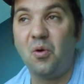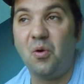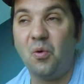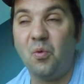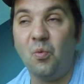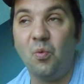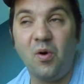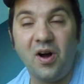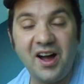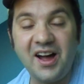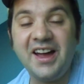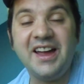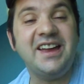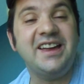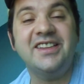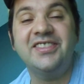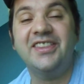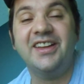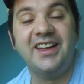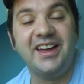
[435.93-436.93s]
Why
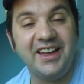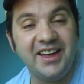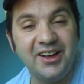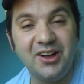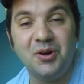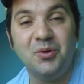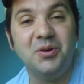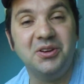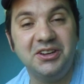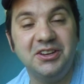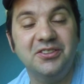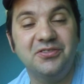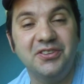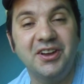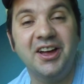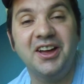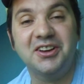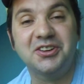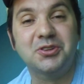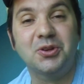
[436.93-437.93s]
in the hell would he have
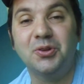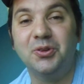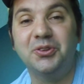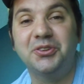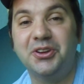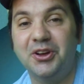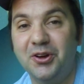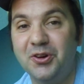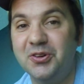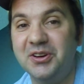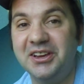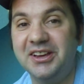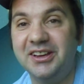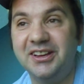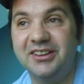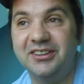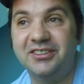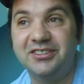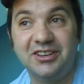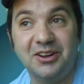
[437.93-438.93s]
not told
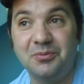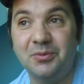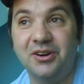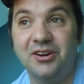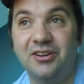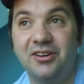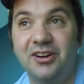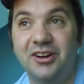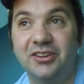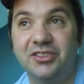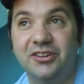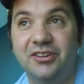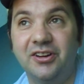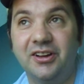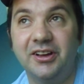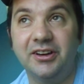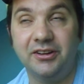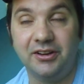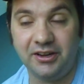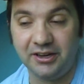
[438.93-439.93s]
Tony somewhere along the
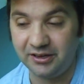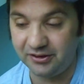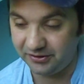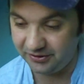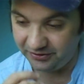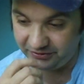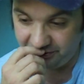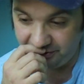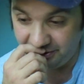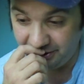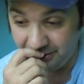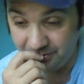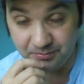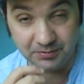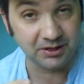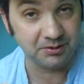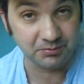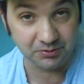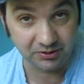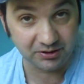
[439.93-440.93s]
line, hey, listen,
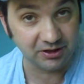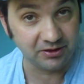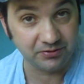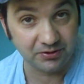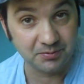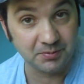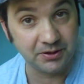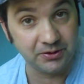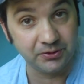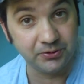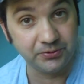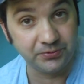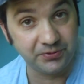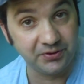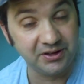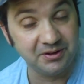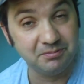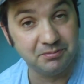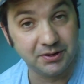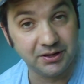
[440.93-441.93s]
I'm looking for my old
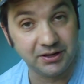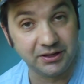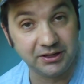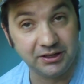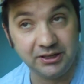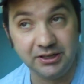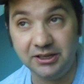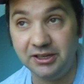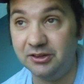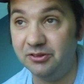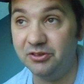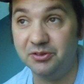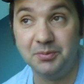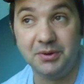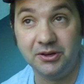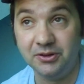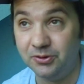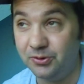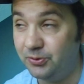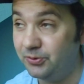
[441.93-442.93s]
friend Bucky. He was
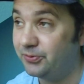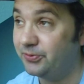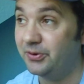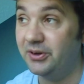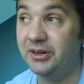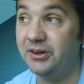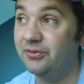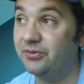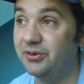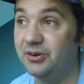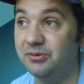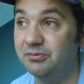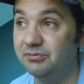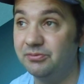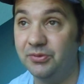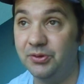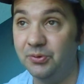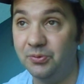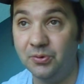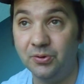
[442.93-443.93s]
my old friend
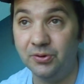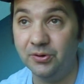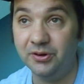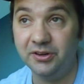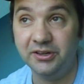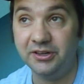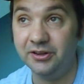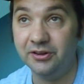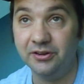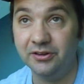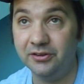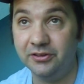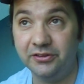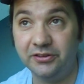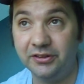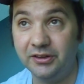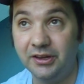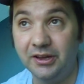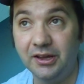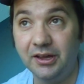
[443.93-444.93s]
from the war years.